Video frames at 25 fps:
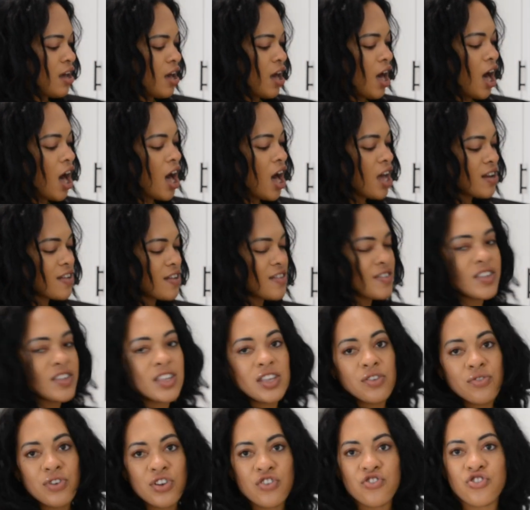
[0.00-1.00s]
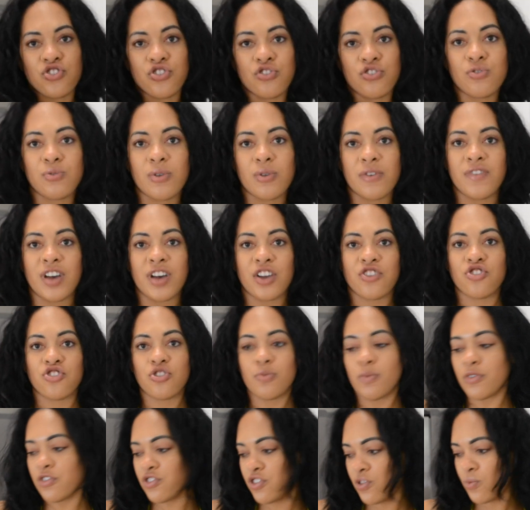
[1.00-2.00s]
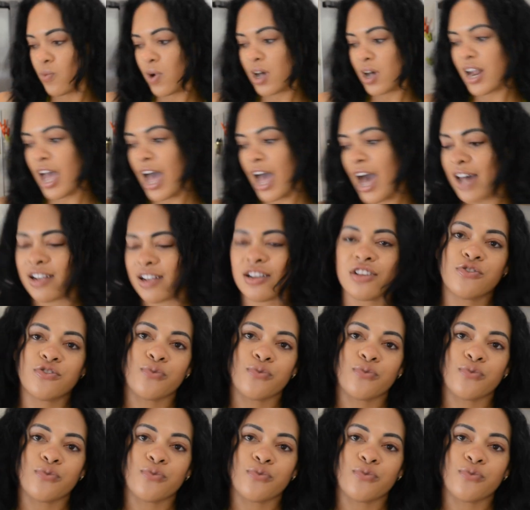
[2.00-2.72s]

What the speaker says: Honestly, you can choose what vegetables you want to add as